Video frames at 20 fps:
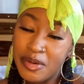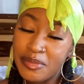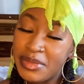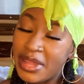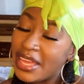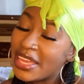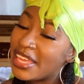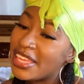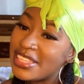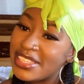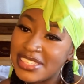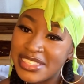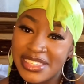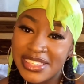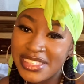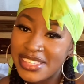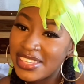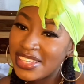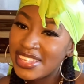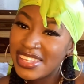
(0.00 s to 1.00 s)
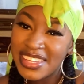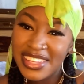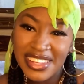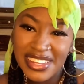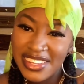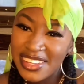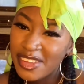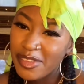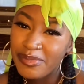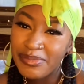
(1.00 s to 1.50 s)
Like, it's
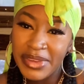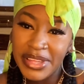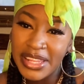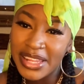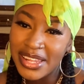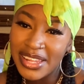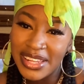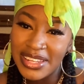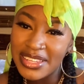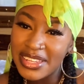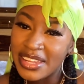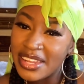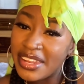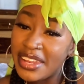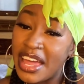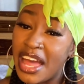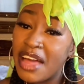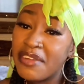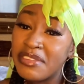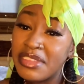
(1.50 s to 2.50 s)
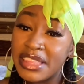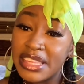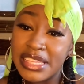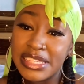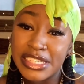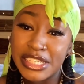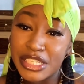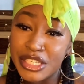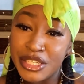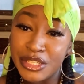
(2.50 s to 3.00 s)
being in London and having these
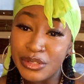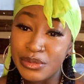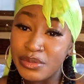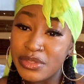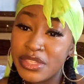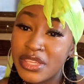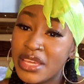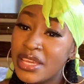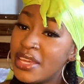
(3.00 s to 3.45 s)
issues,